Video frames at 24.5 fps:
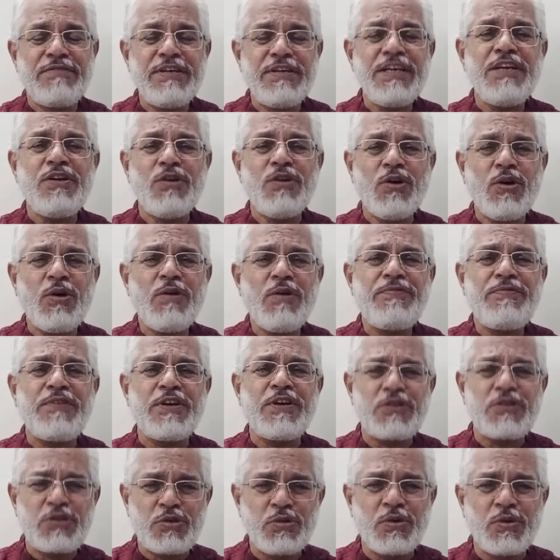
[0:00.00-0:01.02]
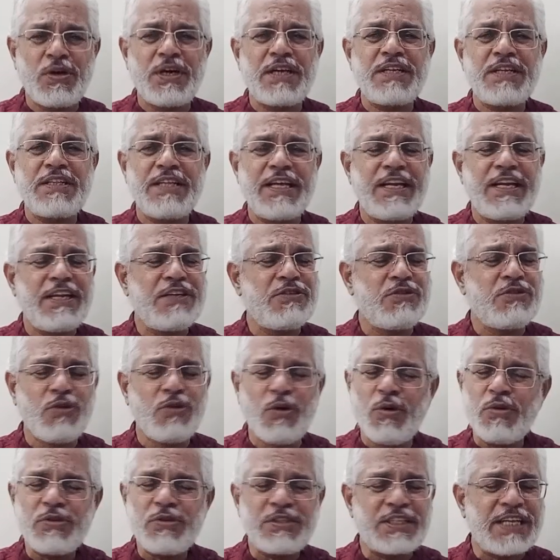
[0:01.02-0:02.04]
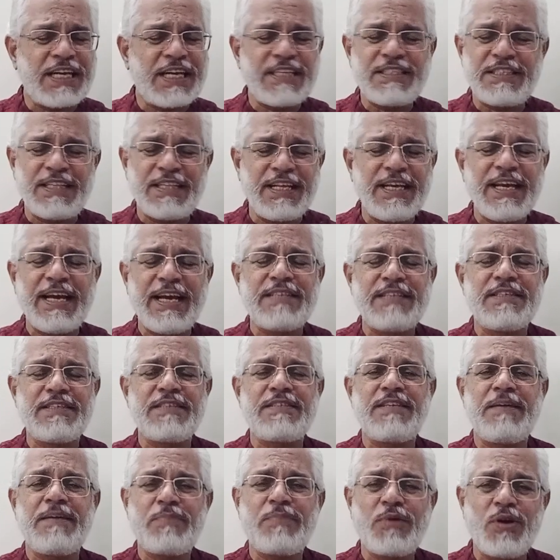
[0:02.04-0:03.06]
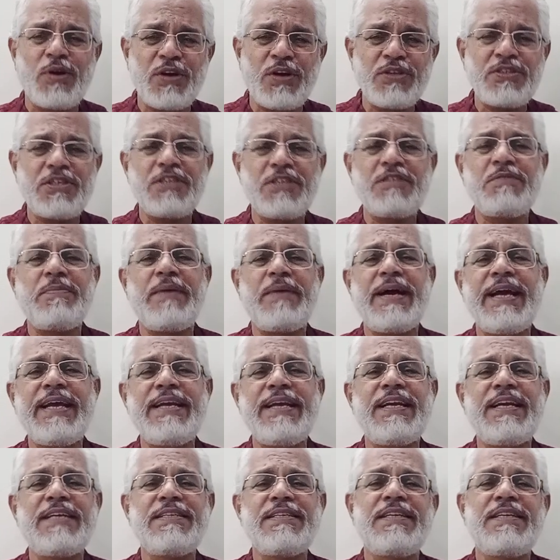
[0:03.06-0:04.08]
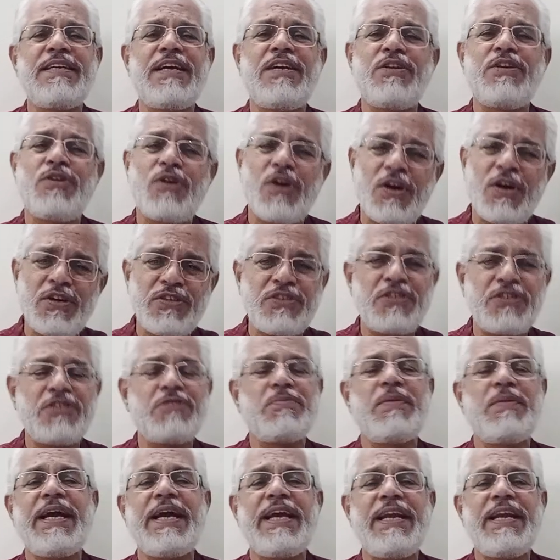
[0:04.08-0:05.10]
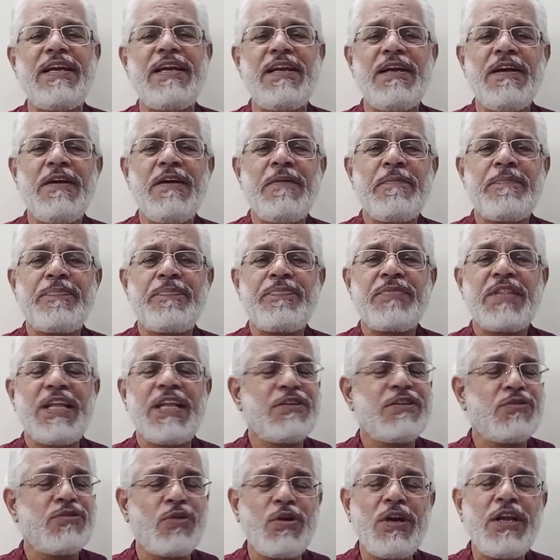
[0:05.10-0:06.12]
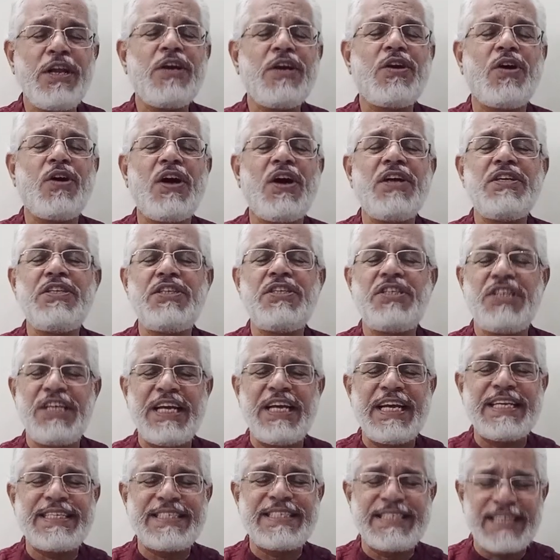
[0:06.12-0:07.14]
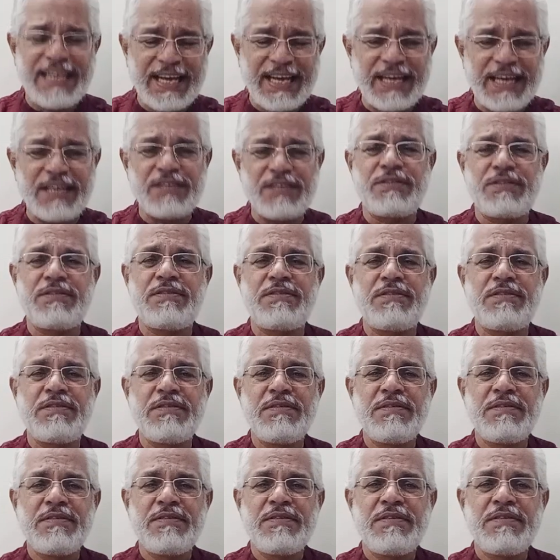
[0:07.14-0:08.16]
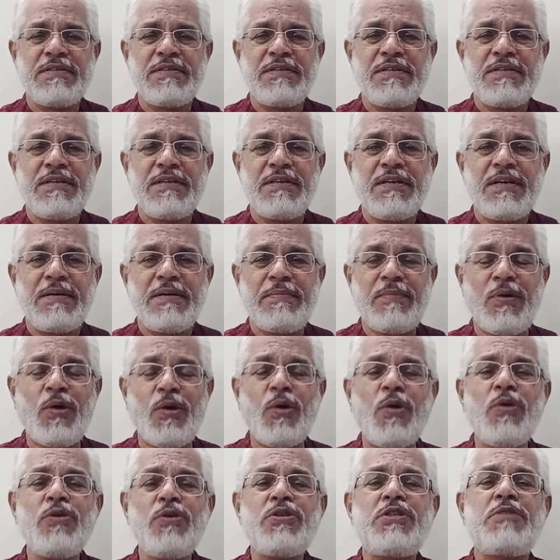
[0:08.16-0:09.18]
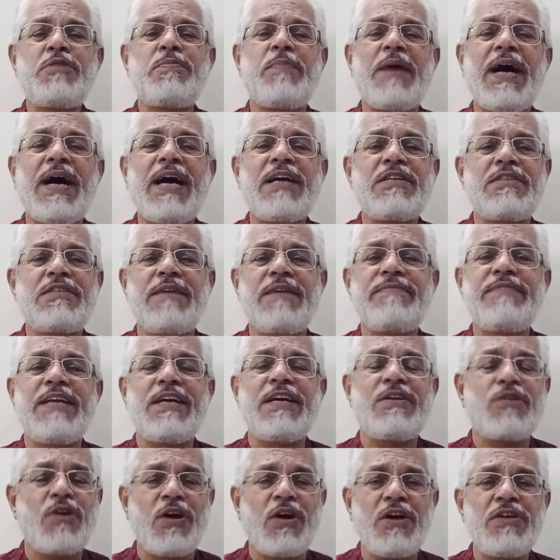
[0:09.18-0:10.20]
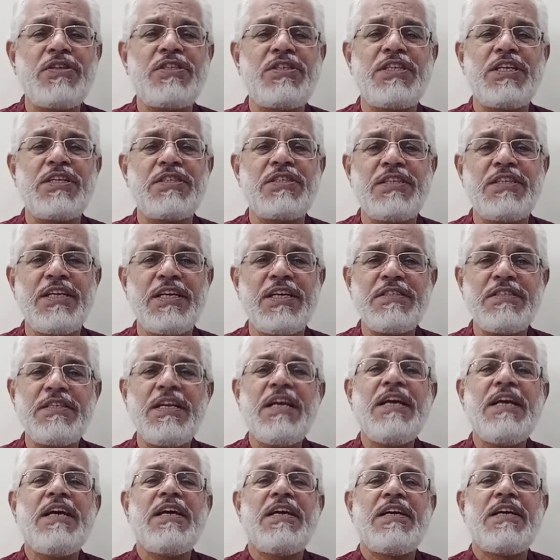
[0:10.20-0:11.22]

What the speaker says: we know for sure there is no such thing as a subconscious mind, as an unconscious mind. There is only consciousness. Most parts of that consciousness,